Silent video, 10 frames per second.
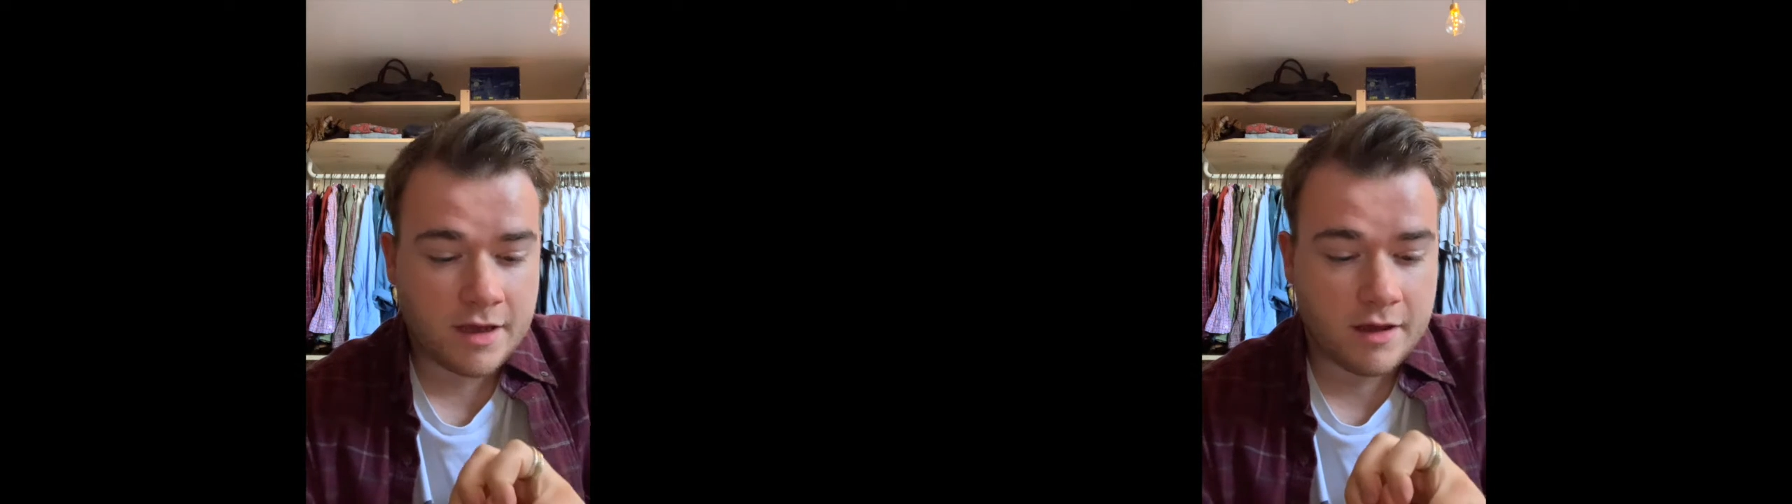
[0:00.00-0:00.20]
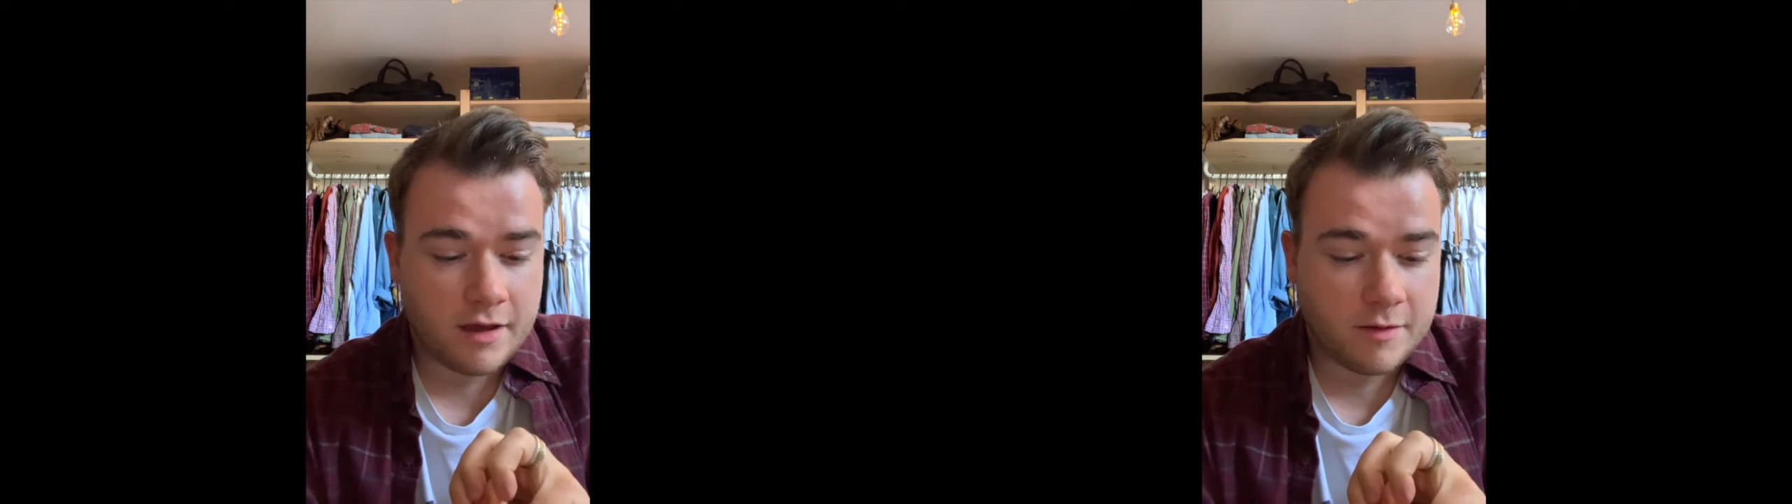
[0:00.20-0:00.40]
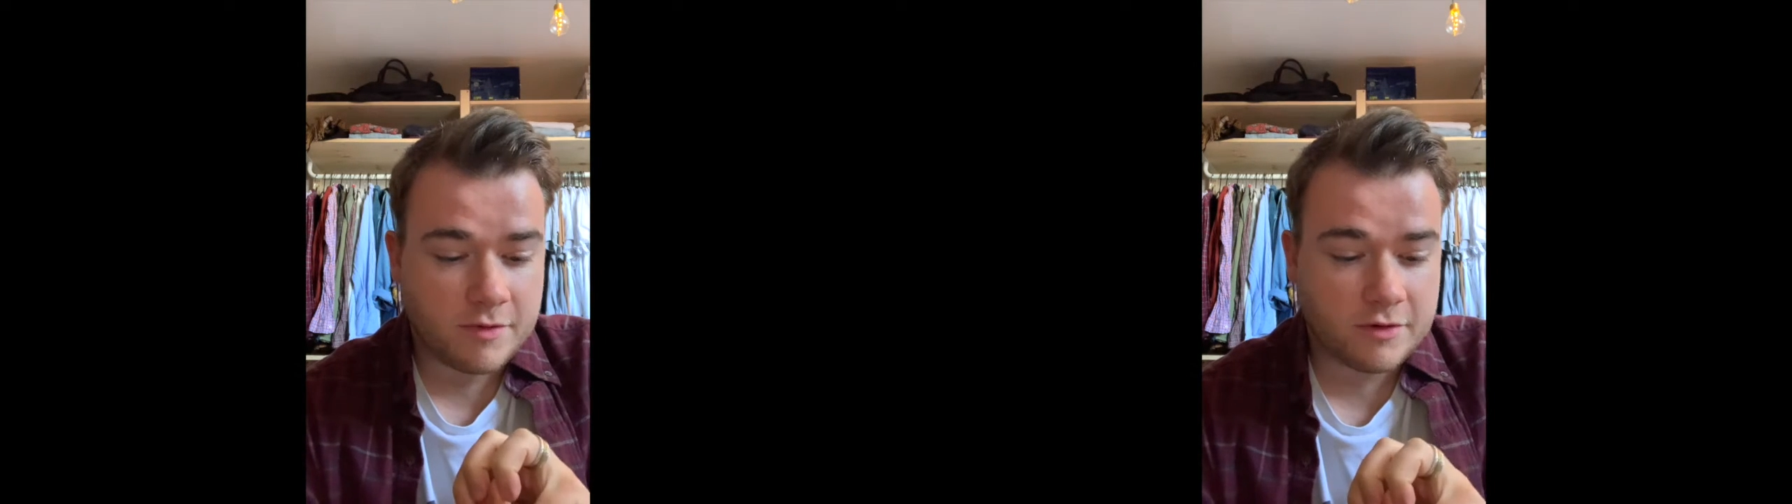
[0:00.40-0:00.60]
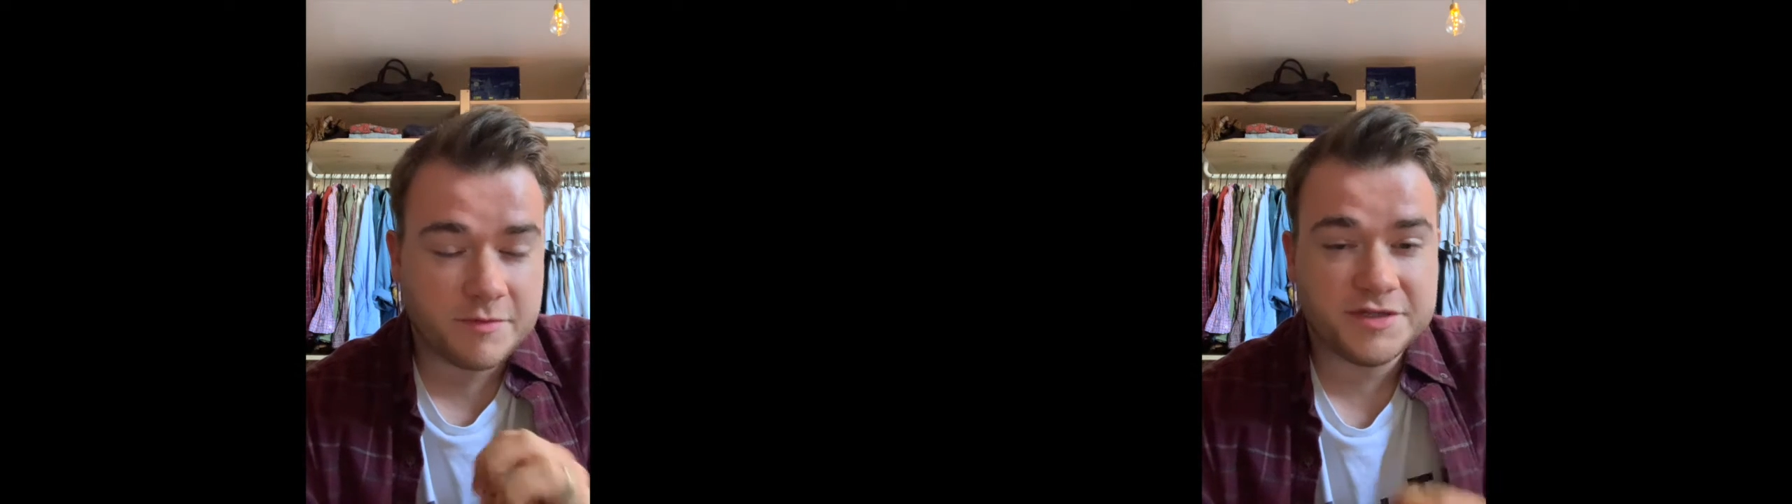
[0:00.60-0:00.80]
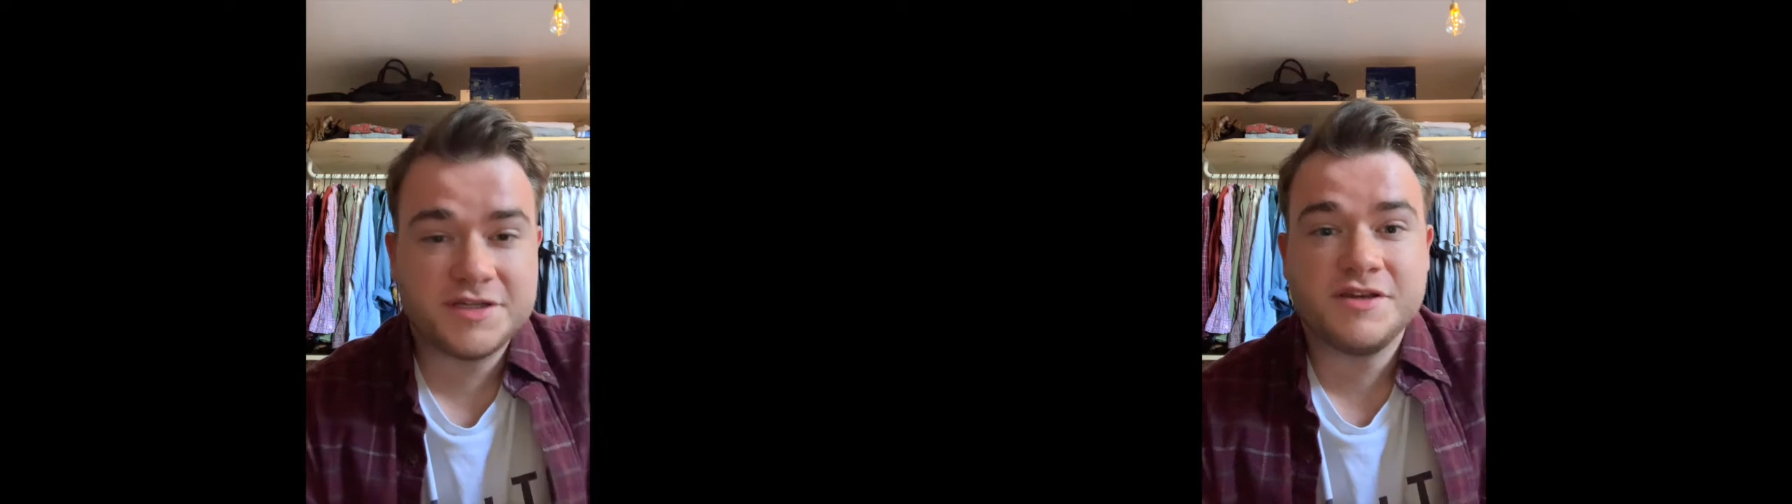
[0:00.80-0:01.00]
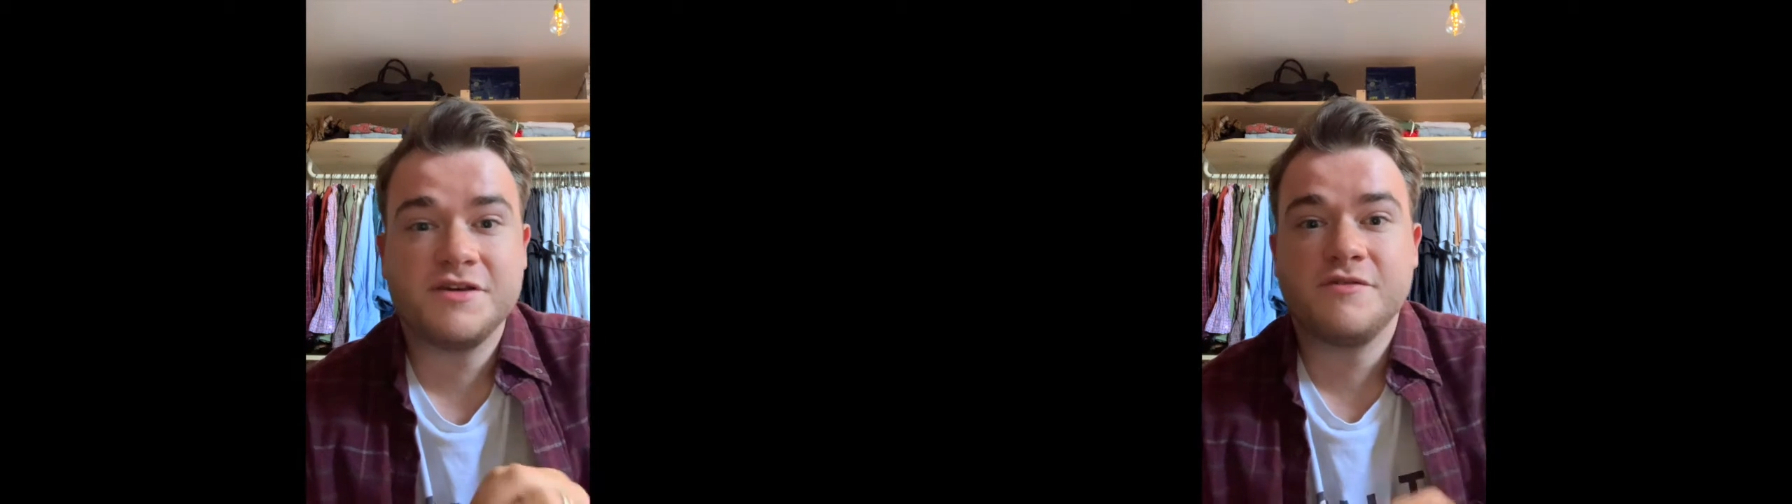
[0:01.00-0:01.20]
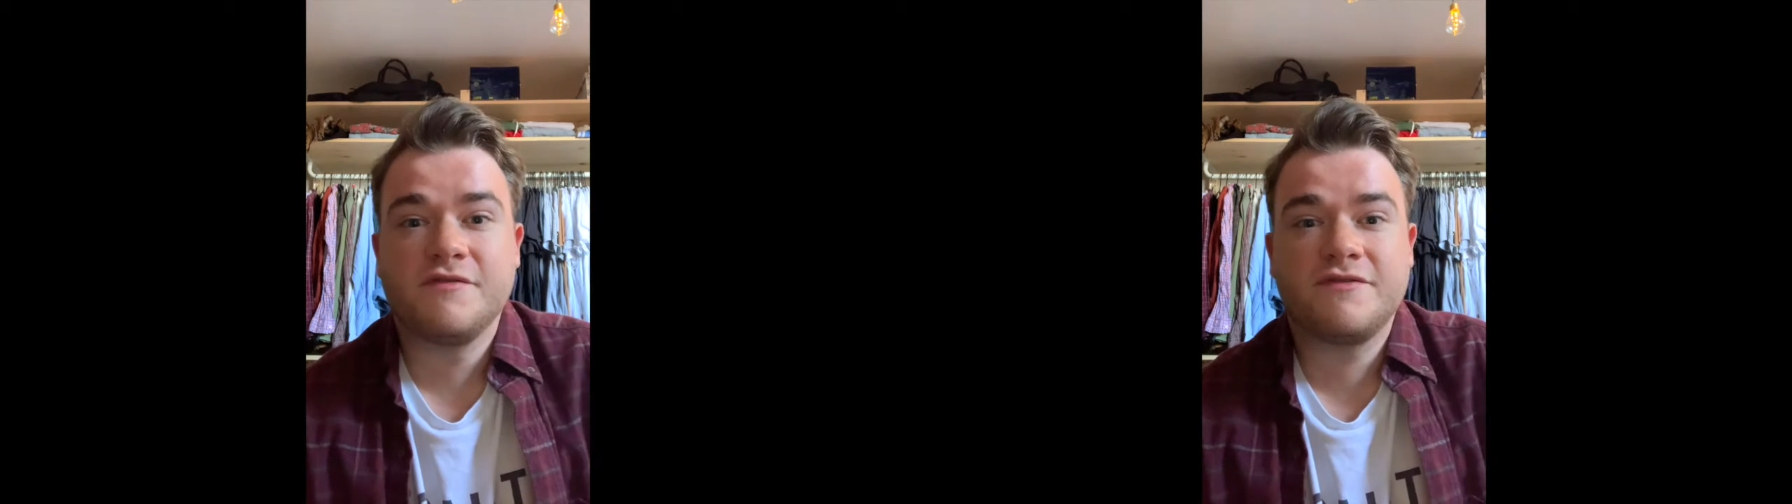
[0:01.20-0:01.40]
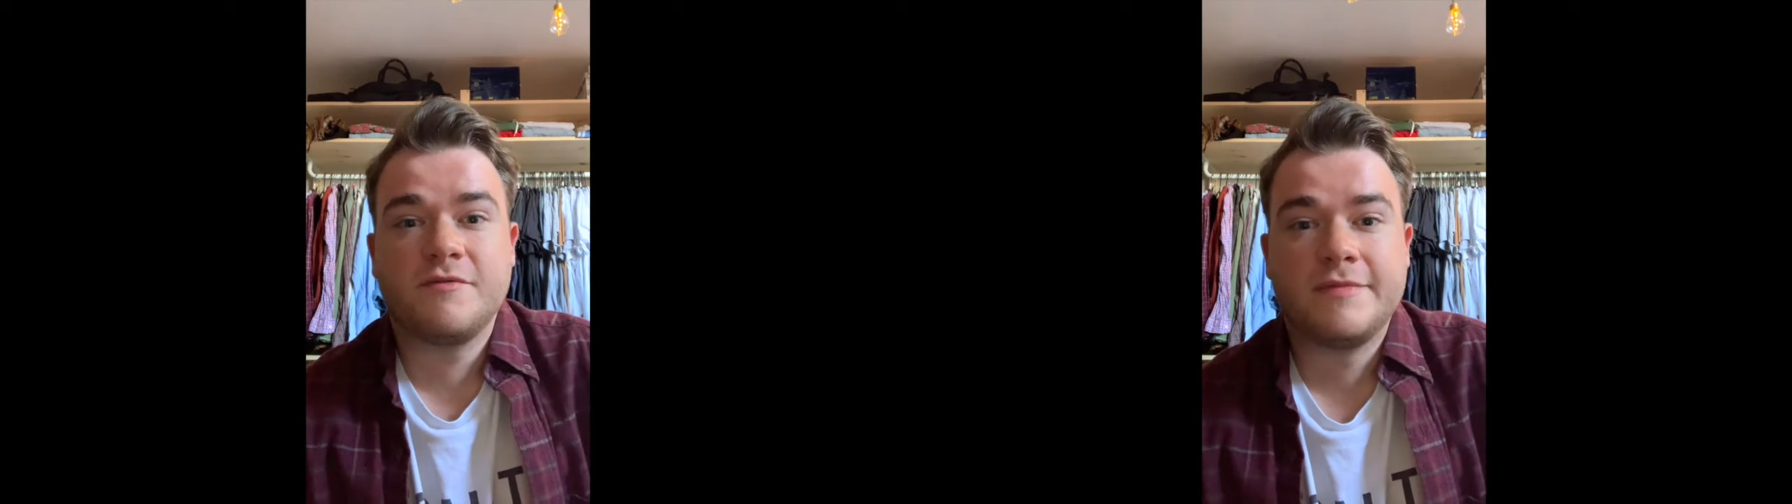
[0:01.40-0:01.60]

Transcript: coming to you from